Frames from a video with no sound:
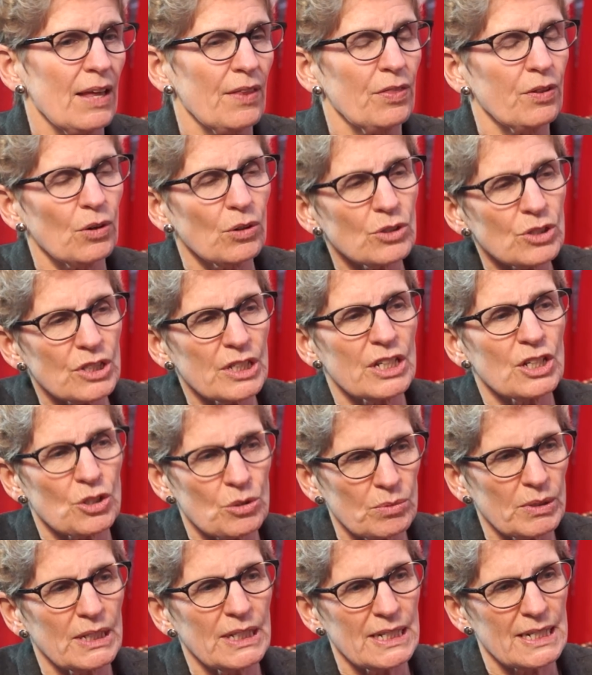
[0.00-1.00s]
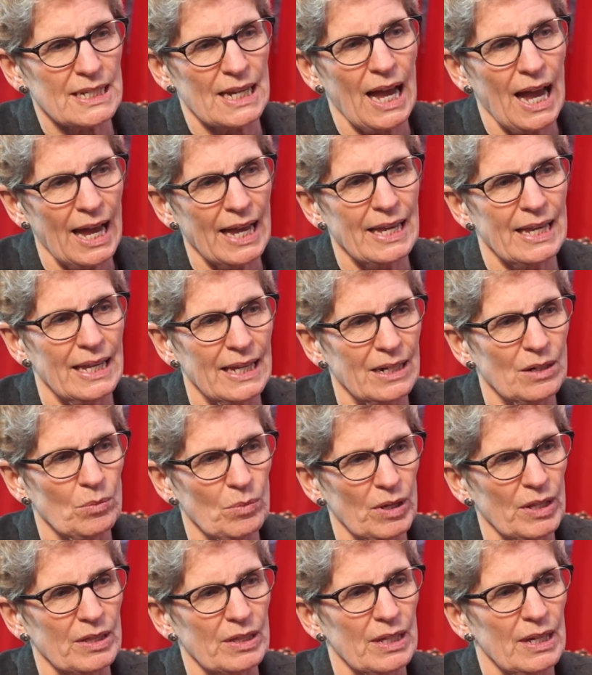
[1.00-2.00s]
those things really tie in
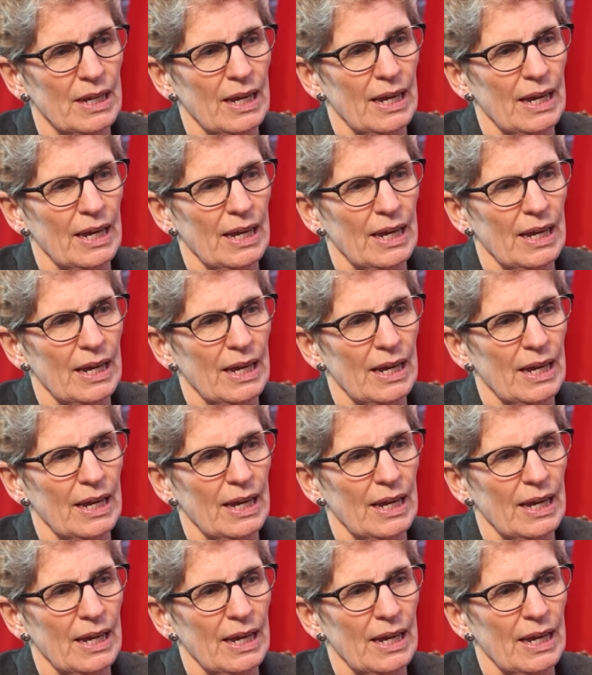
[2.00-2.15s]
with